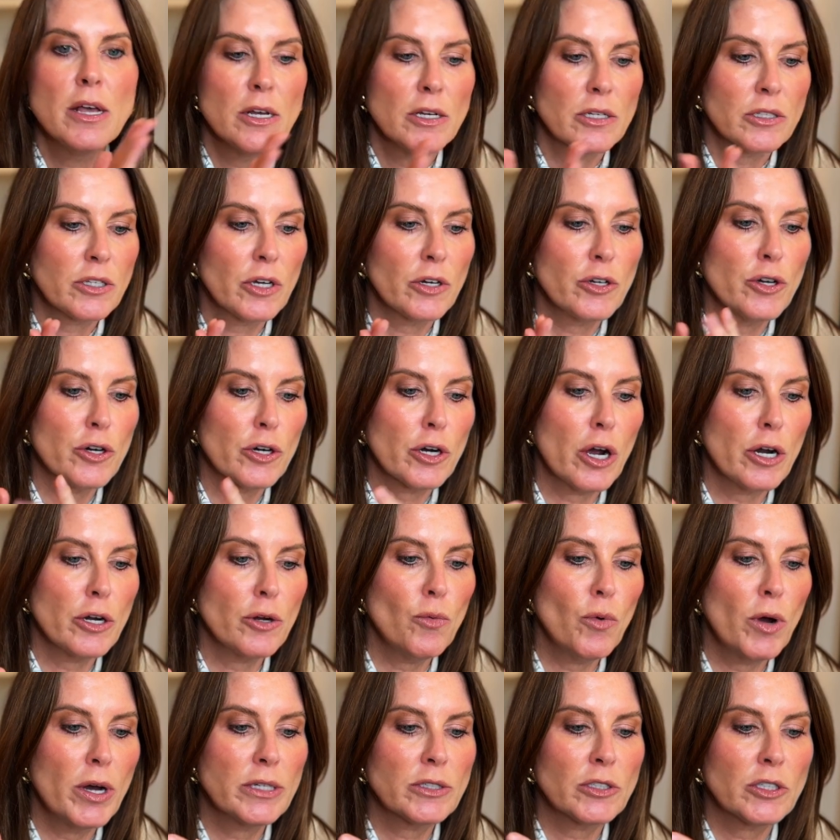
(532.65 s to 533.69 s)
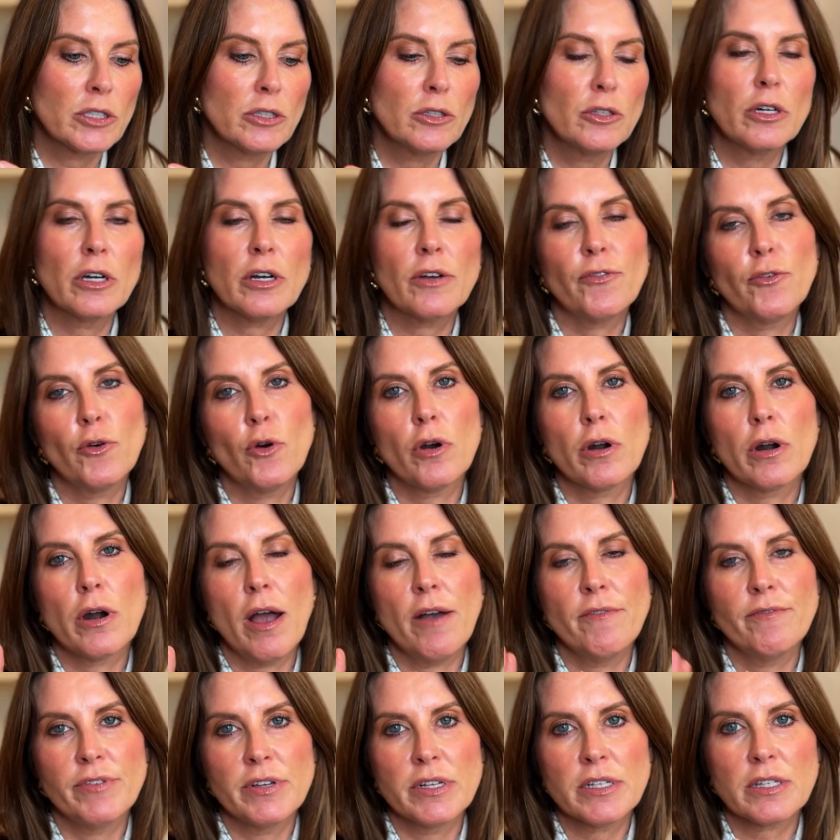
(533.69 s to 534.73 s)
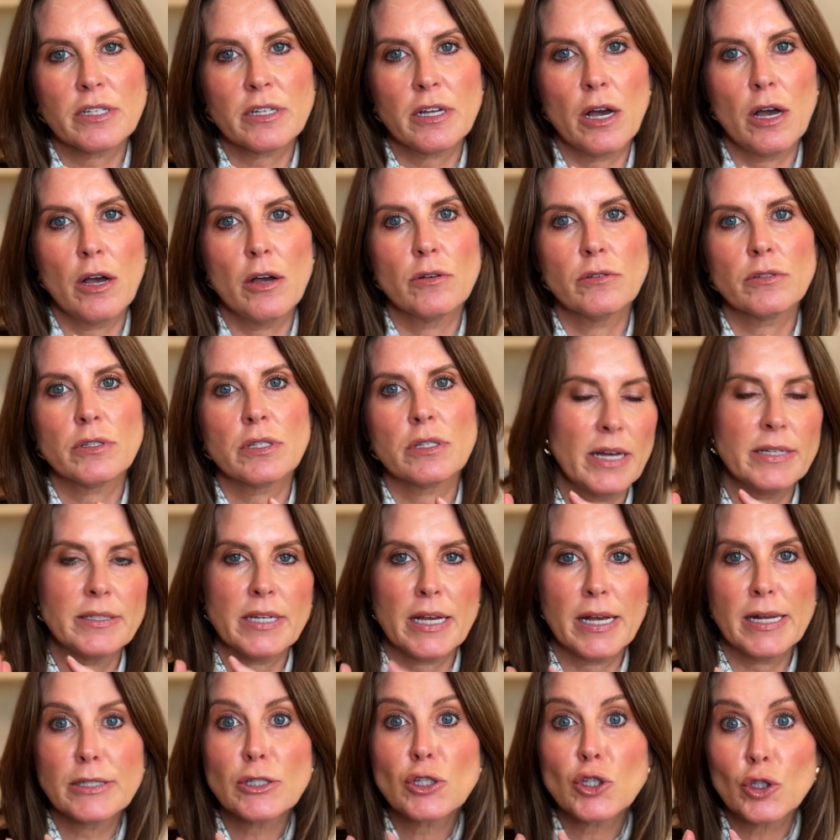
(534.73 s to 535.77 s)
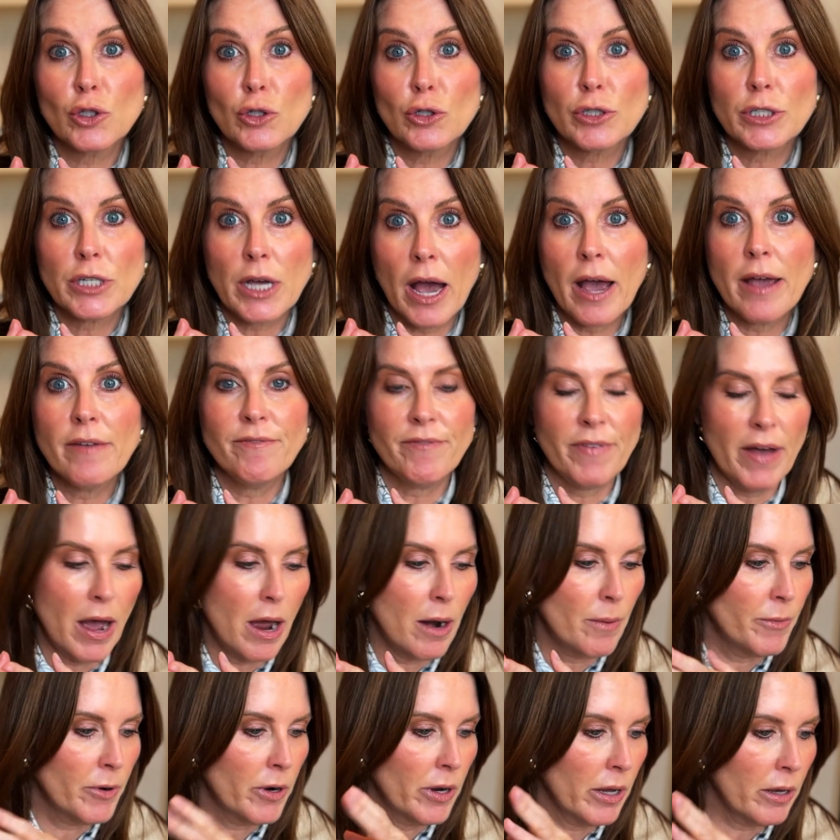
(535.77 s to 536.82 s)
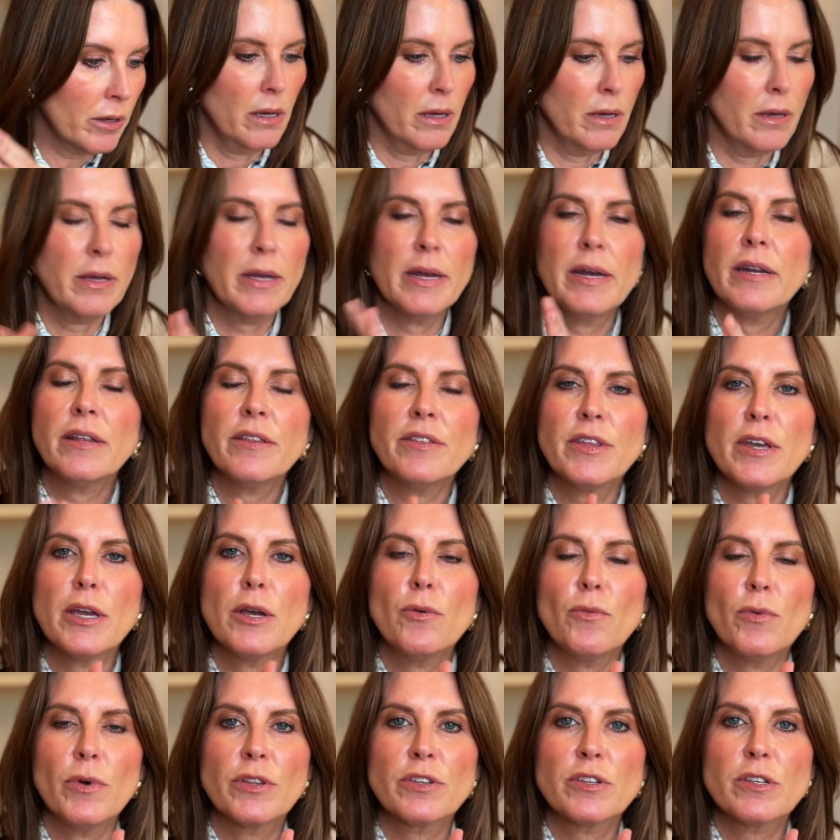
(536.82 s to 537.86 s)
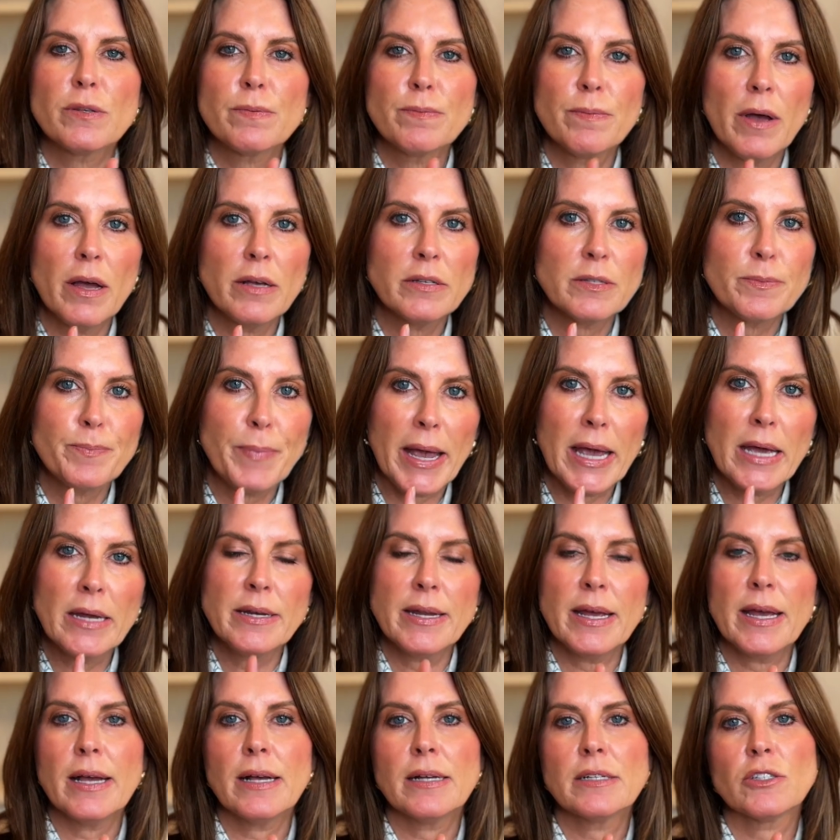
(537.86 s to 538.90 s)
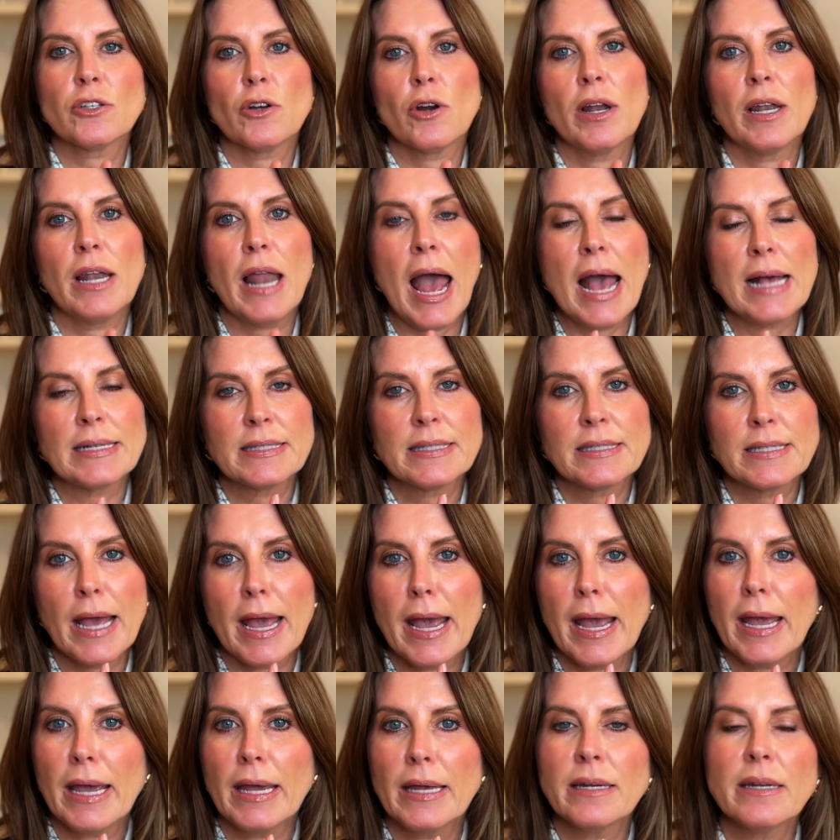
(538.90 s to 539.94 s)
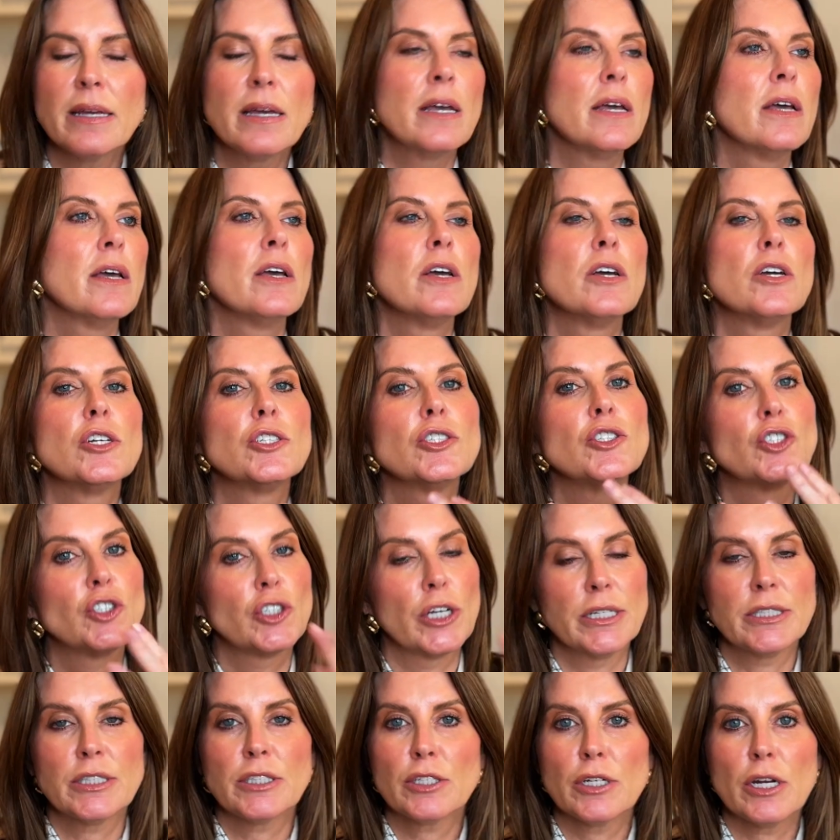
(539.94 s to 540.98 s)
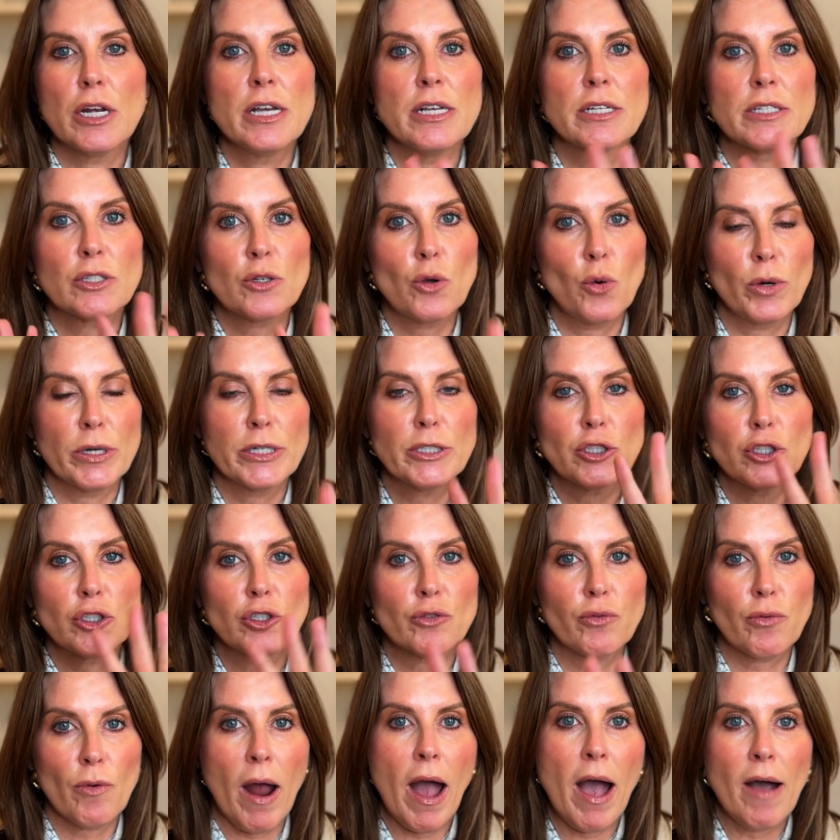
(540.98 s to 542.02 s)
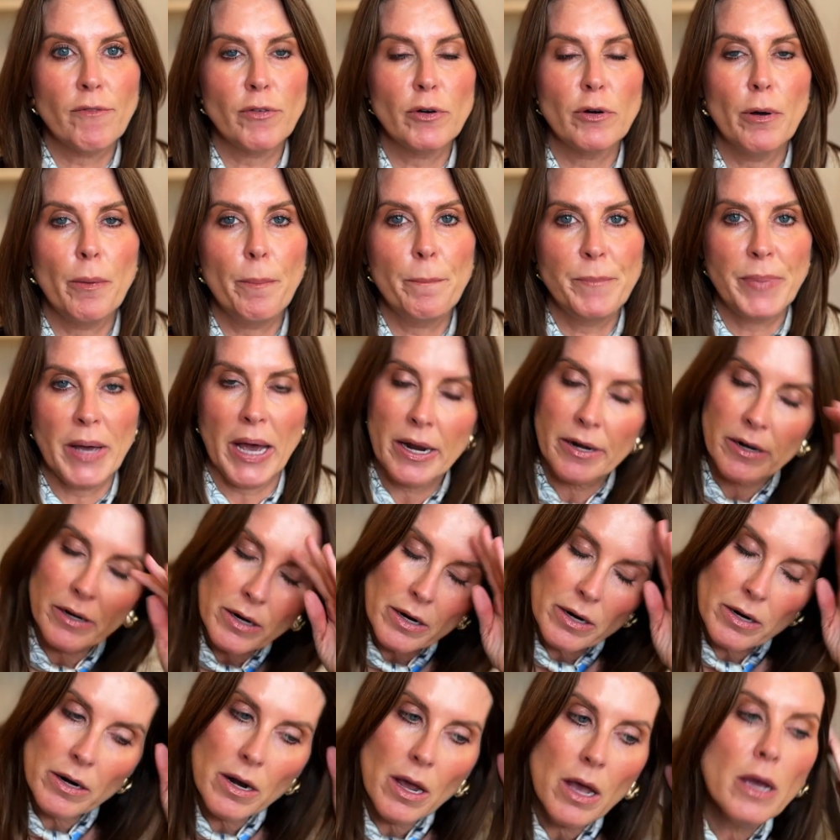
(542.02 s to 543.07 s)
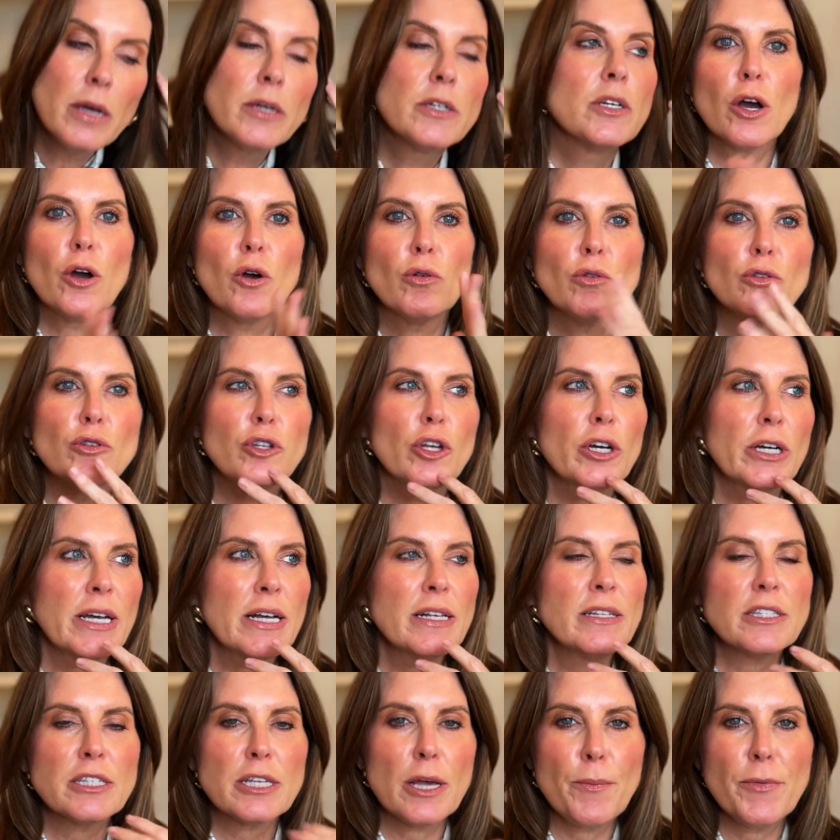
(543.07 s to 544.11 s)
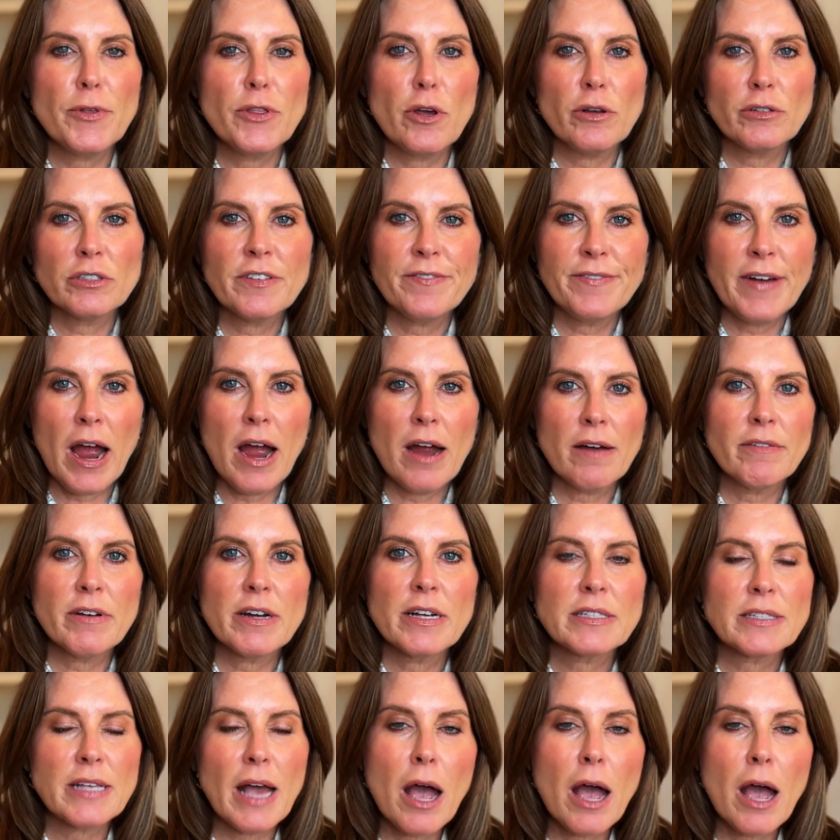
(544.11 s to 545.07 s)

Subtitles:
So you're going to want to look for a viscose, a TENCEL type fabric. Anything with a spandex or elastane just is going to travel better. So look at some of those fabrics.